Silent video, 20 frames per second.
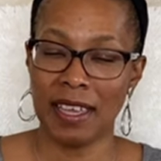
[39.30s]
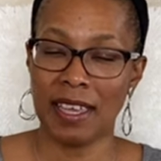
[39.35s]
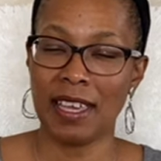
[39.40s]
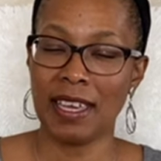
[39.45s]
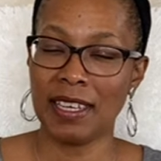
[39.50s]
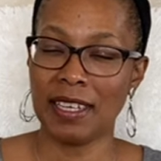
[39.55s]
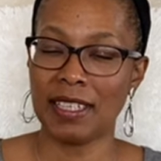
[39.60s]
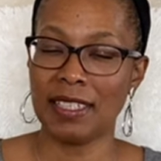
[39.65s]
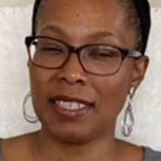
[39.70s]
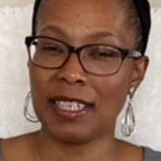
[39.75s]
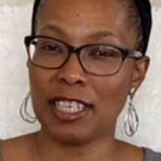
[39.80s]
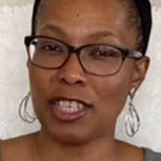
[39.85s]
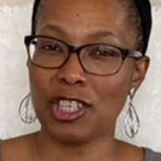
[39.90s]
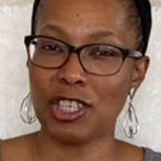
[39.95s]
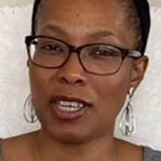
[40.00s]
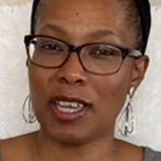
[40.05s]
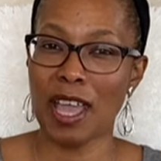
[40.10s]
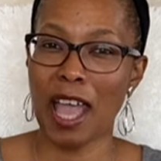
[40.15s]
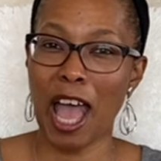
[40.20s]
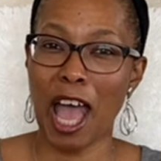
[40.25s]
In
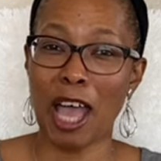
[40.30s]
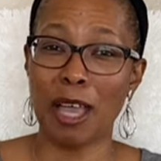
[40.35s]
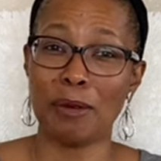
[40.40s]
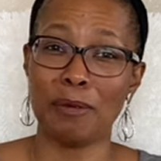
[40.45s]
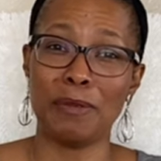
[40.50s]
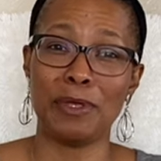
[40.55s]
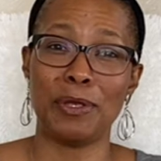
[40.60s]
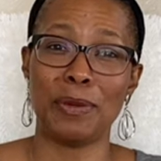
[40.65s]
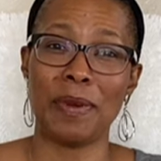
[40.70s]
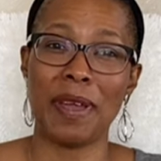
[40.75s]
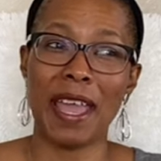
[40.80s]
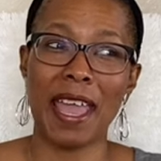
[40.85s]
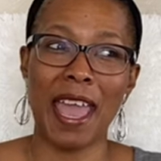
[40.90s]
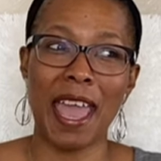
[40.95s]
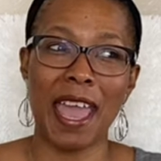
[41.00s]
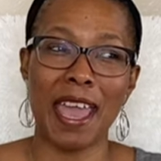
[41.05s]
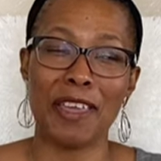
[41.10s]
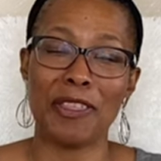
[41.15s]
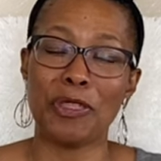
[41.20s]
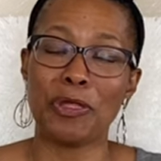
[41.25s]
addition, I'm doing
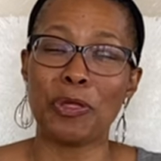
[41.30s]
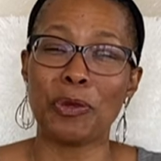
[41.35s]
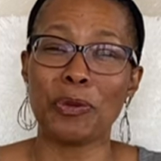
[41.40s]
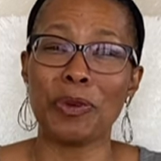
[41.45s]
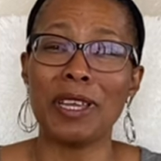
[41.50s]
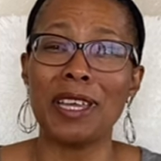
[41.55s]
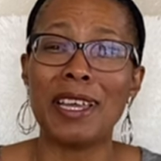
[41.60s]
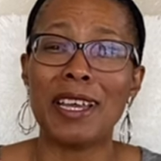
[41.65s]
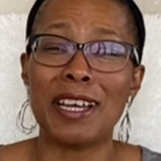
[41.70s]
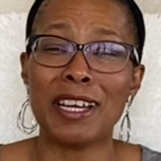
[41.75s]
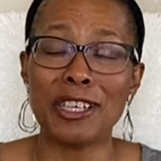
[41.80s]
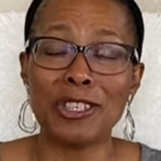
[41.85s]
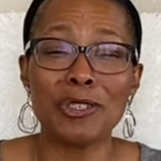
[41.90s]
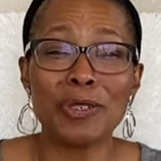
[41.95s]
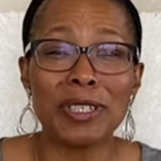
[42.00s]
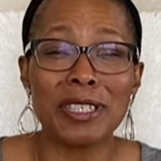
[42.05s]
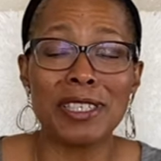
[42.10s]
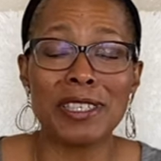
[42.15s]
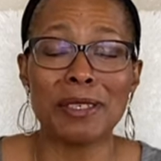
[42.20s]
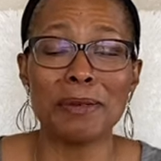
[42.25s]
a
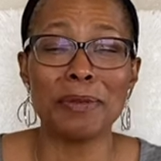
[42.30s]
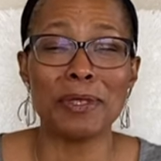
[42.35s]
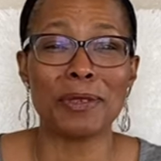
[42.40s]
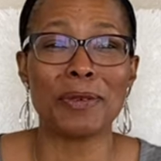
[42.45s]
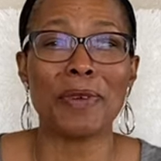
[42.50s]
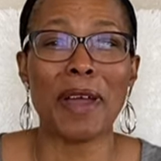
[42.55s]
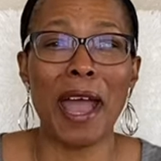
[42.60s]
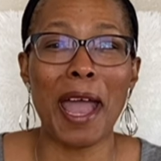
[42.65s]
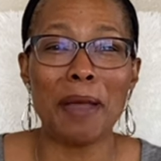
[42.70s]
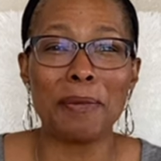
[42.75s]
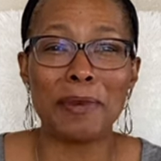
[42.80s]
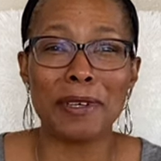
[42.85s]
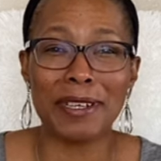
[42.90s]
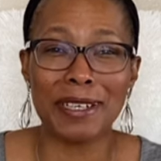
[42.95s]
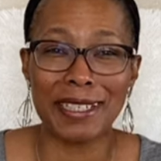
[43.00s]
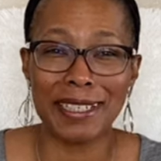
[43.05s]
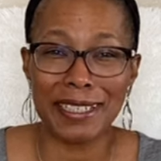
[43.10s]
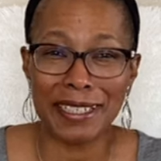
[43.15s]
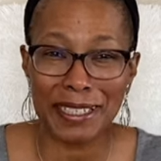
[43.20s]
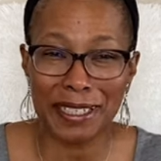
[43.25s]
300
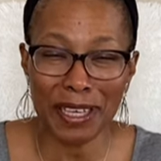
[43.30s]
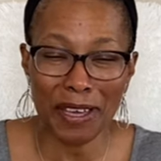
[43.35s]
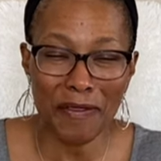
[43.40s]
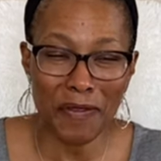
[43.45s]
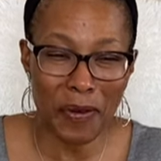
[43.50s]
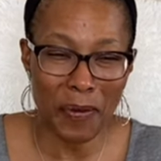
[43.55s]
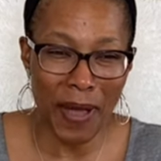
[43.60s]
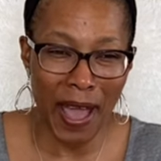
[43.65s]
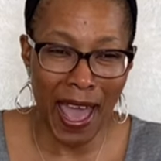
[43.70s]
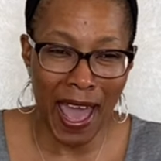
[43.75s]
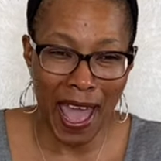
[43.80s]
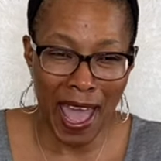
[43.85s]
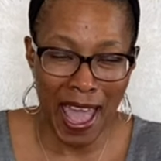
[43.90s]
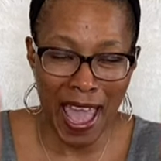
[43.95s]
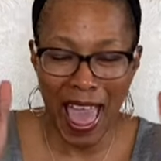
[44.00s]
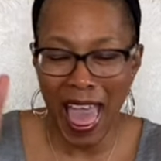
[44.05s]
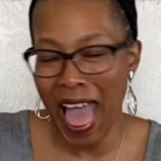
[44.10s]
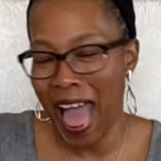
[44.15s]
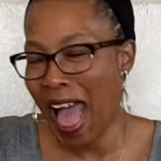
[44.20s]
subscriber giveaway.